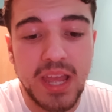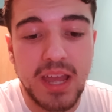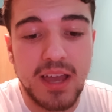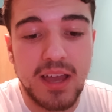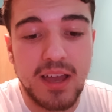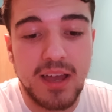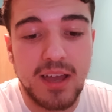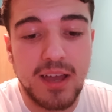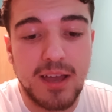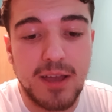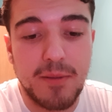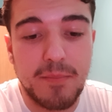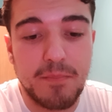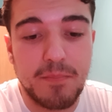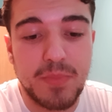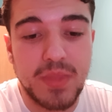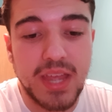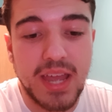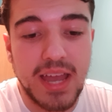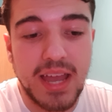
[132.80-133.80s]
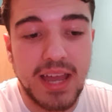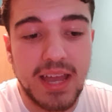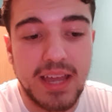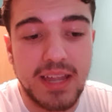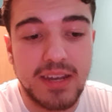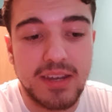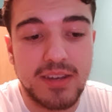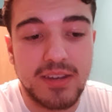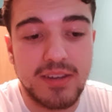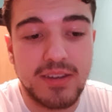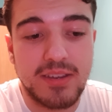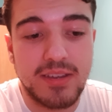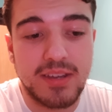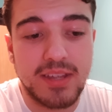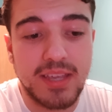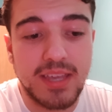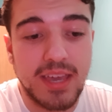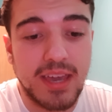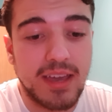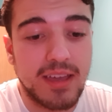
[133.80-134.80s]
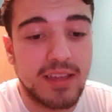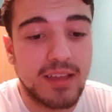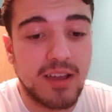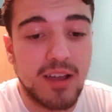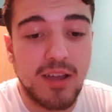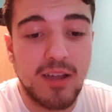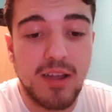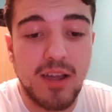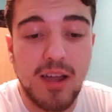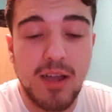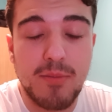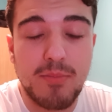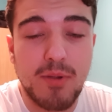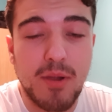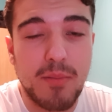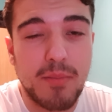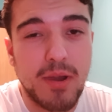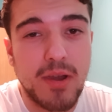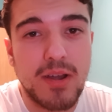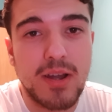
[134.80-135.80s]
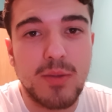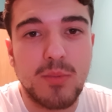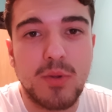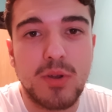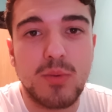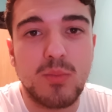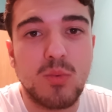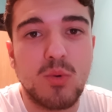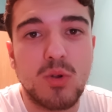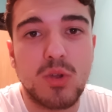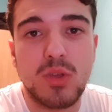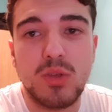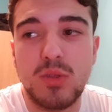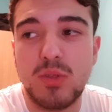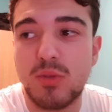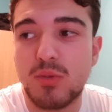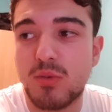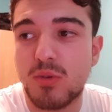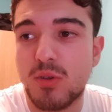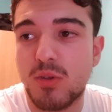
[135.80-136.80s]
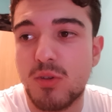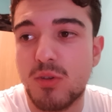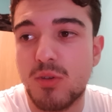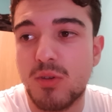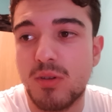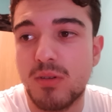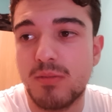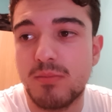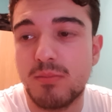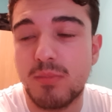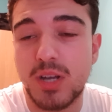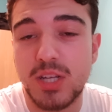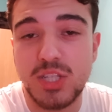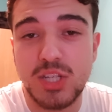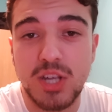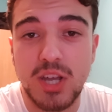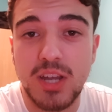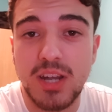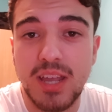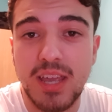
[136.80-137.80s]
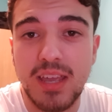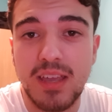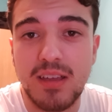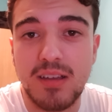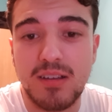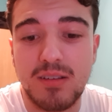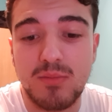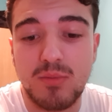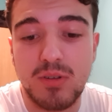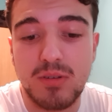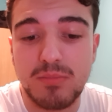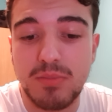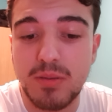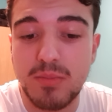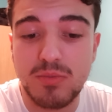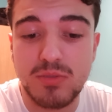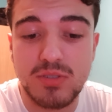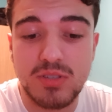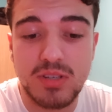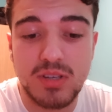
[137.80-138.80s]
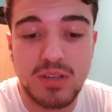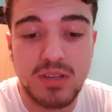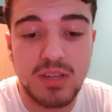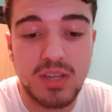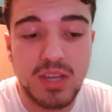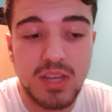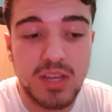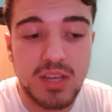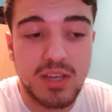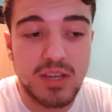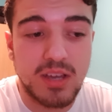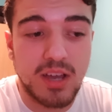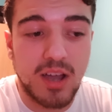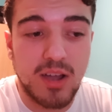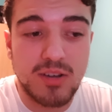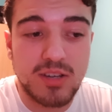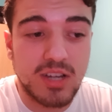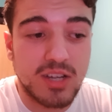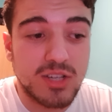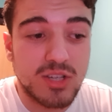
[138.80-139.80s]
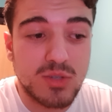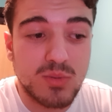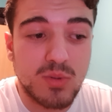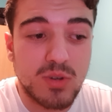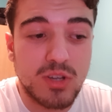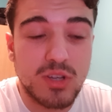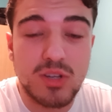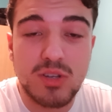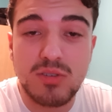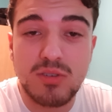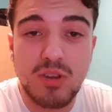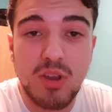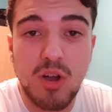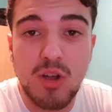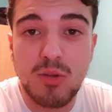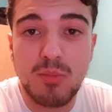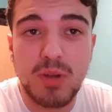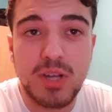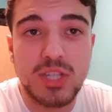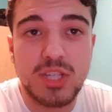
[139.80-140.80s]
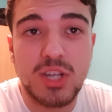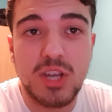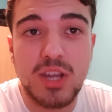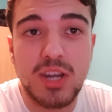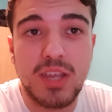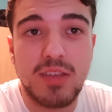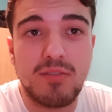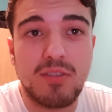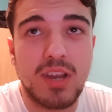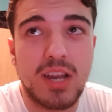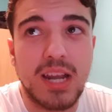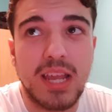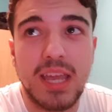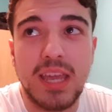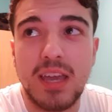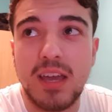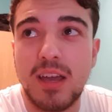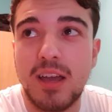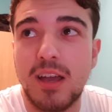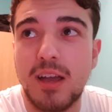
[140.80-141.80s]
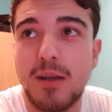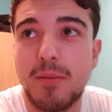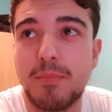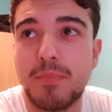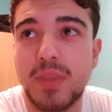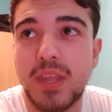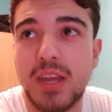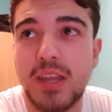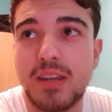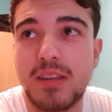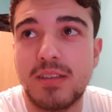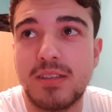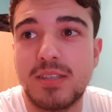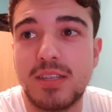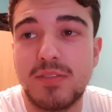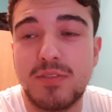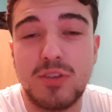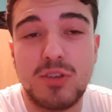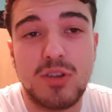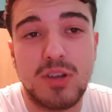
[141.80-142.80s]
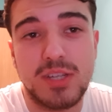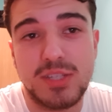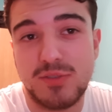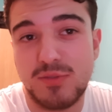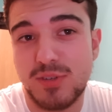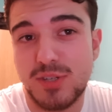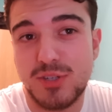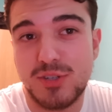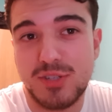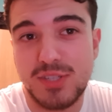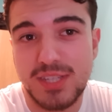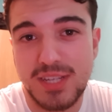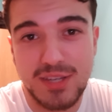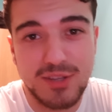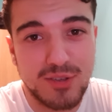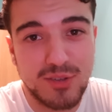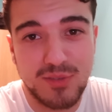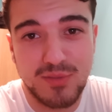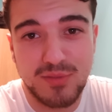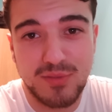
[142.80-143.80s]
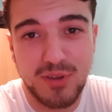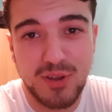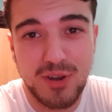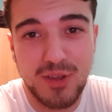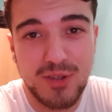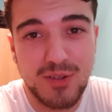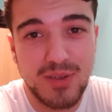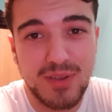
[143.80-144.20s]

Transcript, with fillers: Um, and yeah, I, I primarily want to walk you through my journey. I want people to, I, I just want to log my journey really. Um, and if you guys are interested, you can follow.